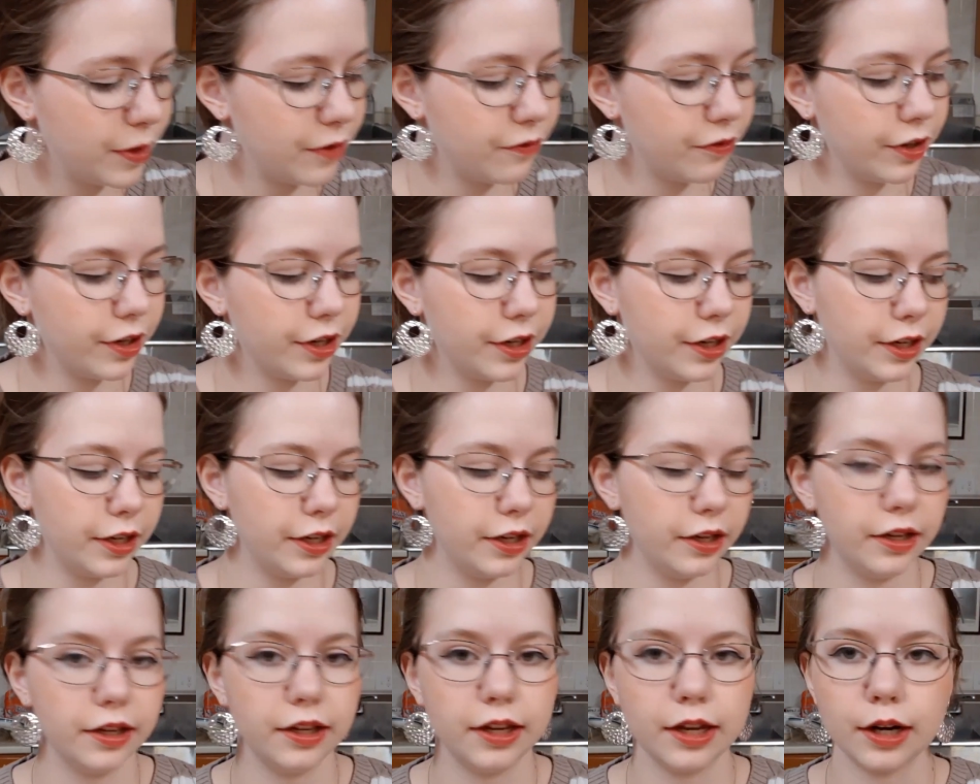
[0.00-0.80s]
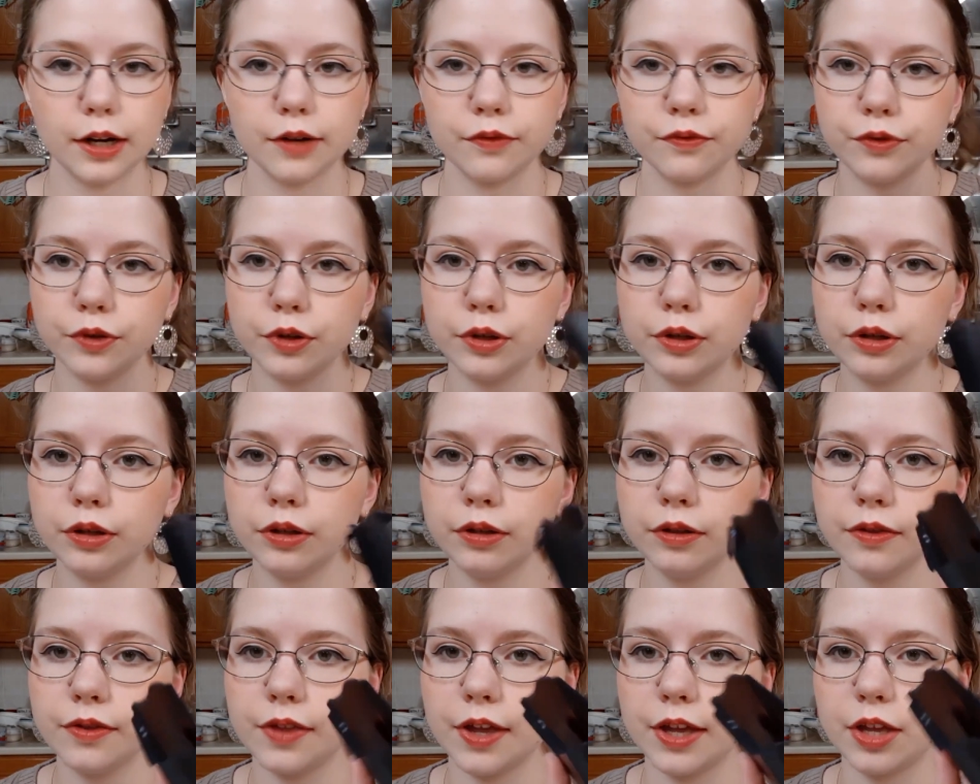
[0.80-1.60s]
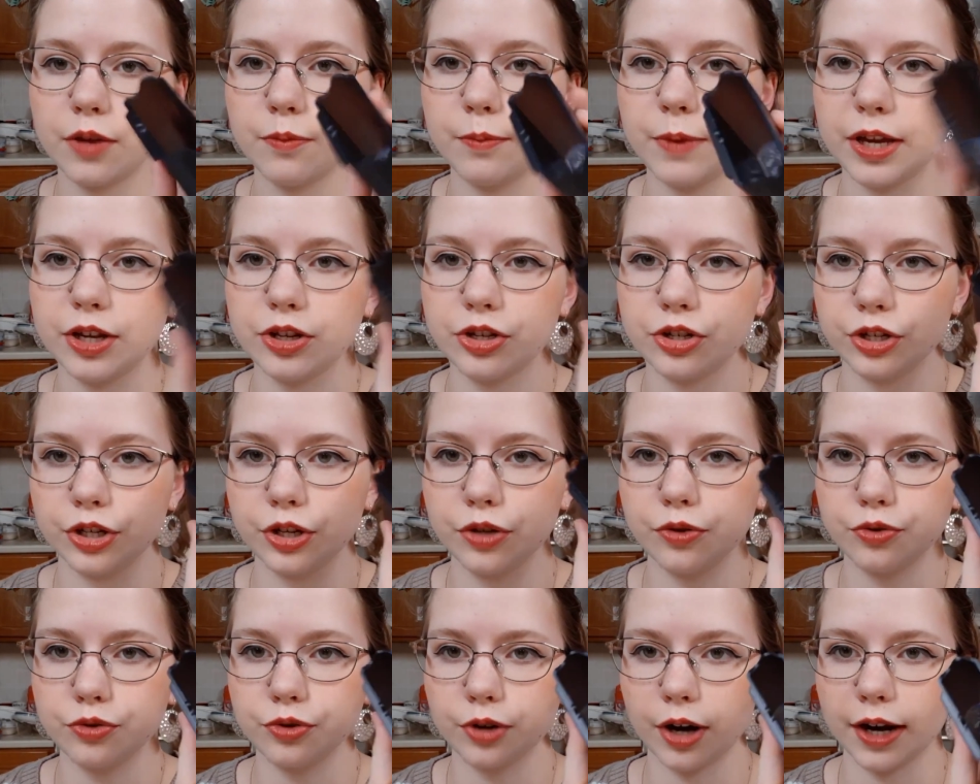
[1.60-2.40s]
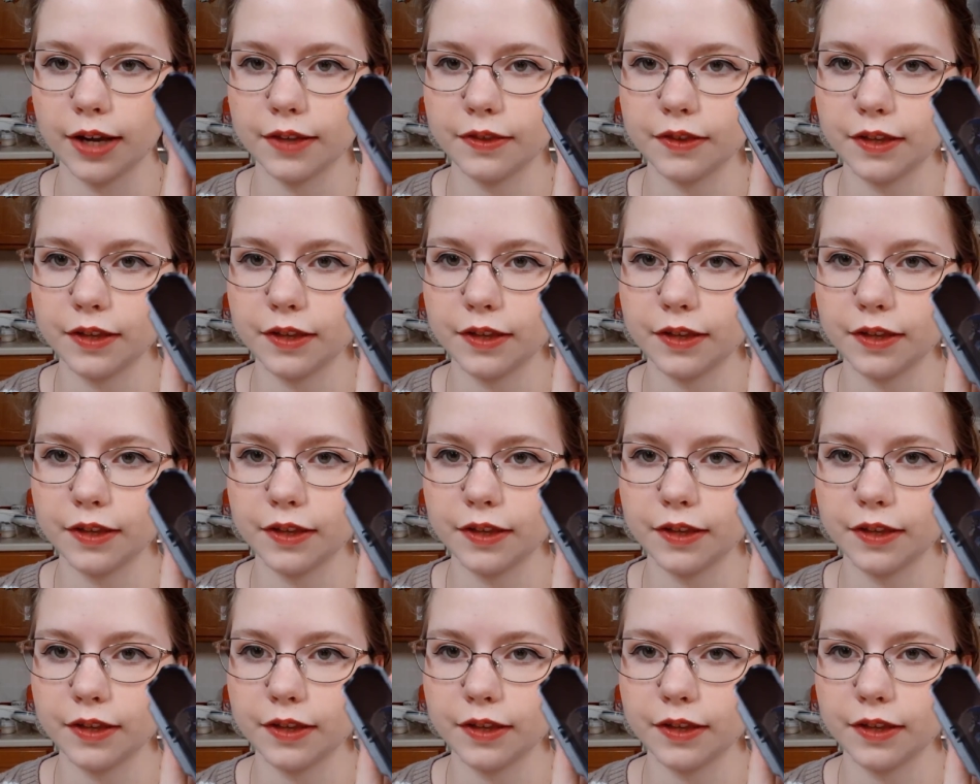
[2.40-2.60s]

be very careful that you make sure you dry